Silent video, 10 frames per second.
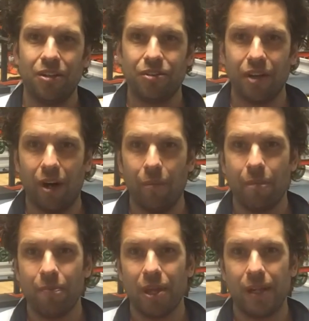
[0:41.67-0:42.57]
So
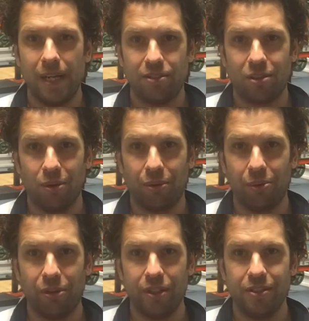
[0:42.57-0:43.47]
let's go
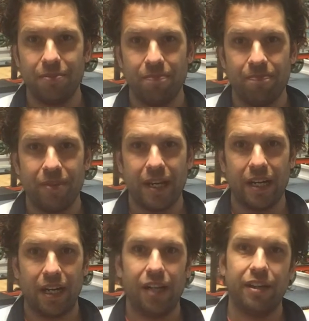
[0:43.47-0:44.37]
through this.
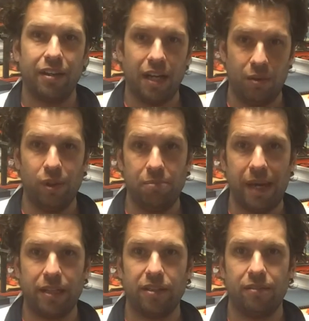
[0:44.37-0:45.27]
I will
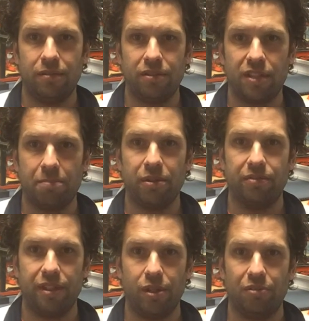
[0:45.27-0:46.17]
make a separate
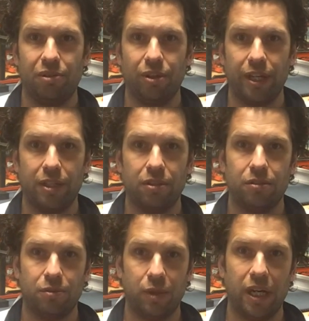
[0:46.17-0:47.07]
video for that
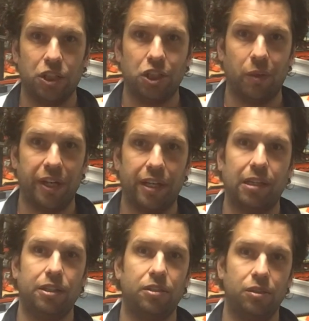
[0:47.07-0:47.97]
where I show an
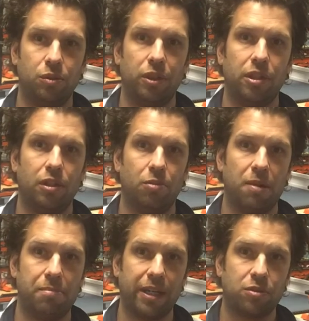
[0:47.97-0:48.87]
athlete doing the low
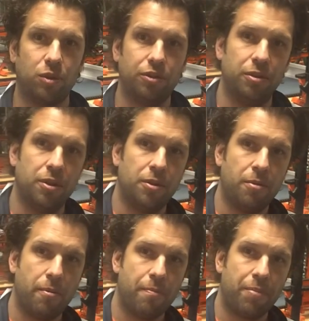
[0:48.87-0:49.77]
bar back squat.
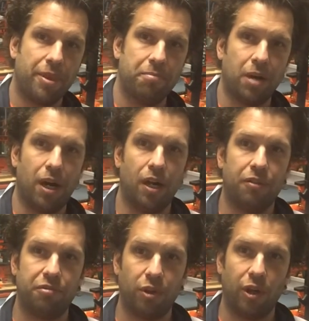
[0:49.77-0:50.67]
But
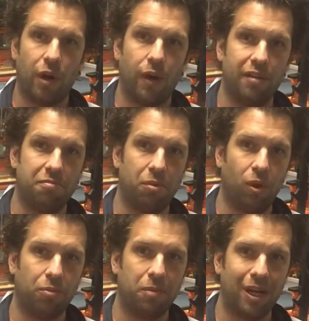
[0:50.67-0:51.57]
for now I've
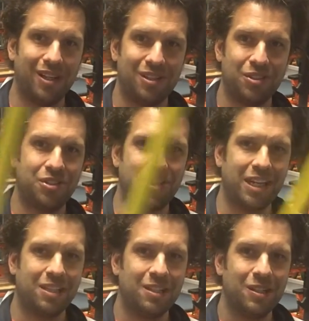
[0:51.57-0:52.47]
brought my
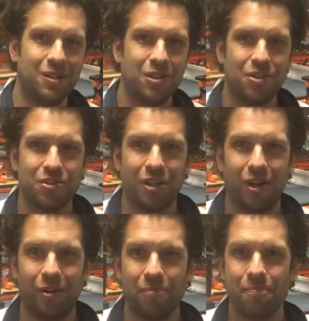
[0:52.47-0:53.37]
stick
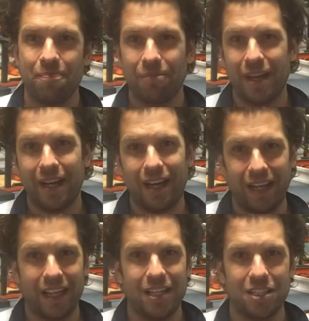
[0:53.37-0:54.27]
so
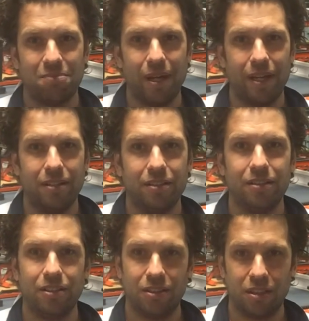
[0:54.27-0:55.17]
I can explain
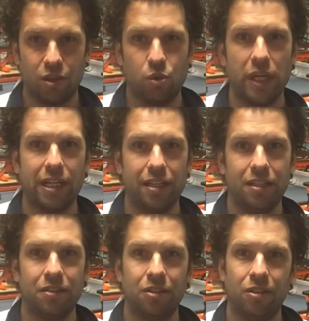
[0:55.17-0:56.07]
quickly